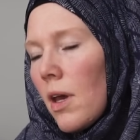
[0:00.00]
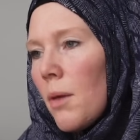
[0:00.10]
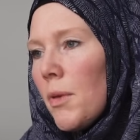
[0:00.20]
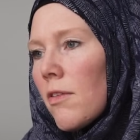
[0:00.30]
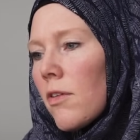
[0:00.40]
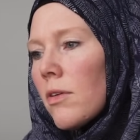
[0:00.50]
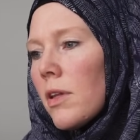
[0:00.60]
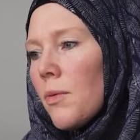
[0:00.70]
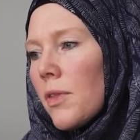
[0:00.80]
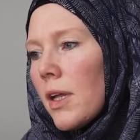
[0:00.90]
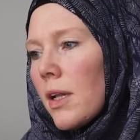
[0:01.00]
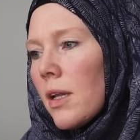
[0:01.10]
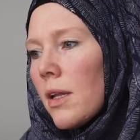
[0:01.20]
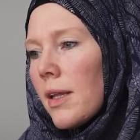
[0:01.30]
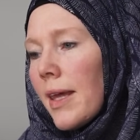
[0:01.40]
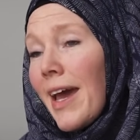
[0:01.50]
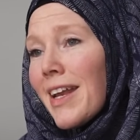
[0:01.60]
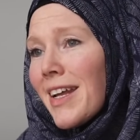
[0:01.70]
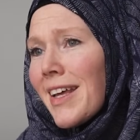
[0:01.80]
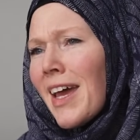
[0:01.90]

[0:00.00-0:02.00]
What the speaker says: I mean, certainly within Canada,